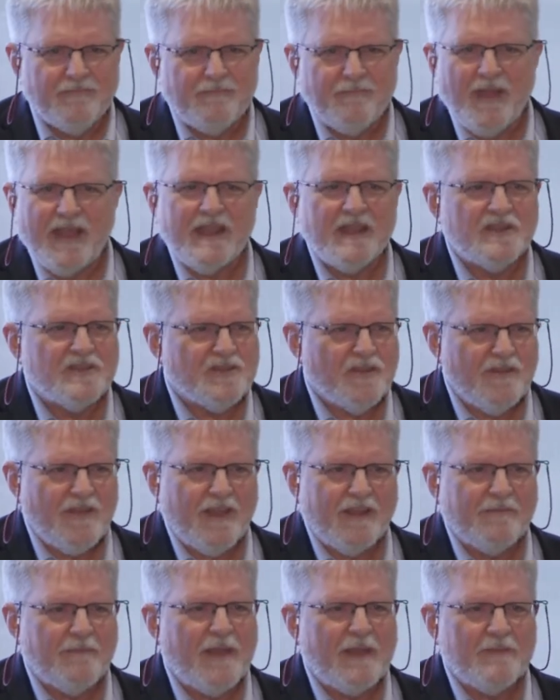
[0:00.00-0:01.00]
making sure
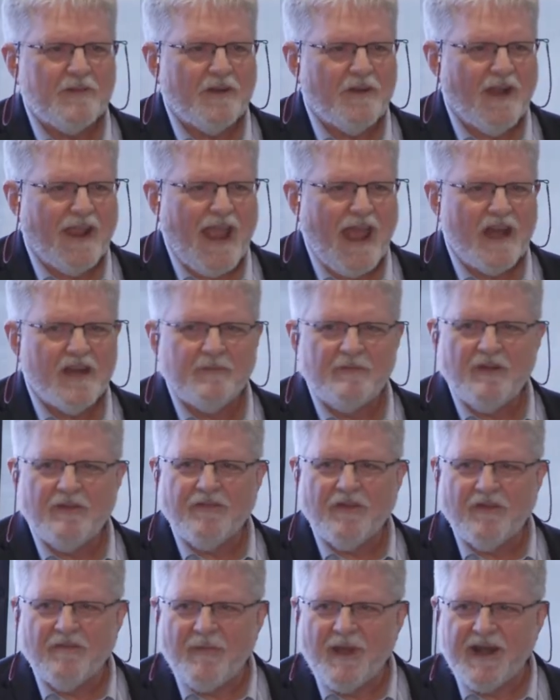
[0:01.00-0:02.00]
that people are accountable
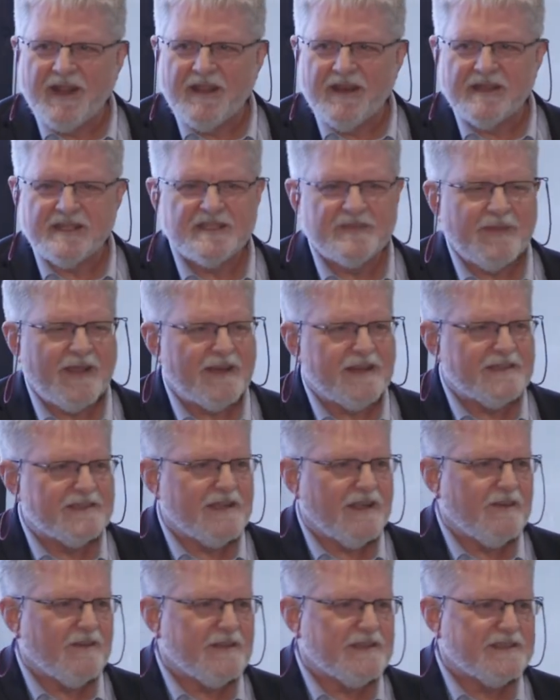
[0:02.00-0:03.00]
for money that is spent, et
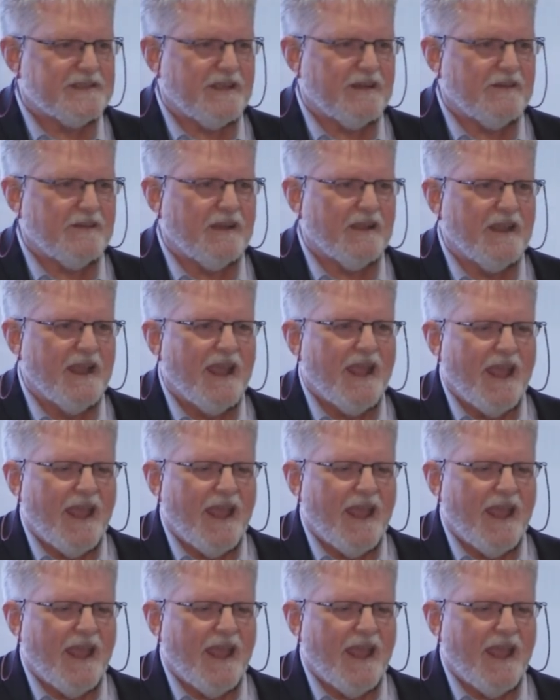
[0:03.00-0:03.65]
cetera, et cetera.